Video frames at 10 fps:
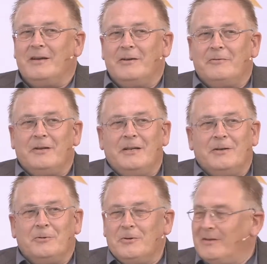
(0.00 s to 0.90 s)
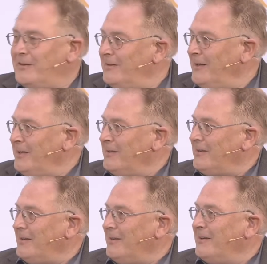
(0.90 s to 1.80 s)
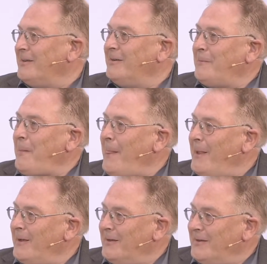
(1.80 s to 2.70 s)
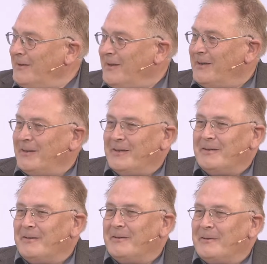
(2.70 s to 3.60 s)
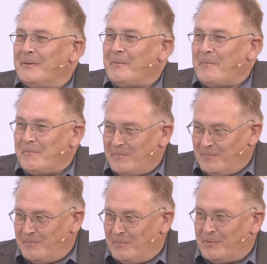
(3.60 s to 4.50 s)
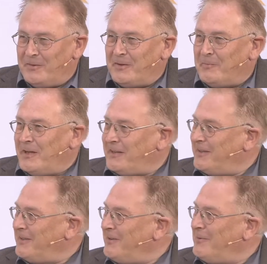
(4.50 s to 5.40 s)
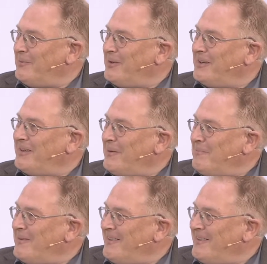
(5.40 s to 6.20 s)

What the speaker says: I'm feeling good, and I most expected what it happened.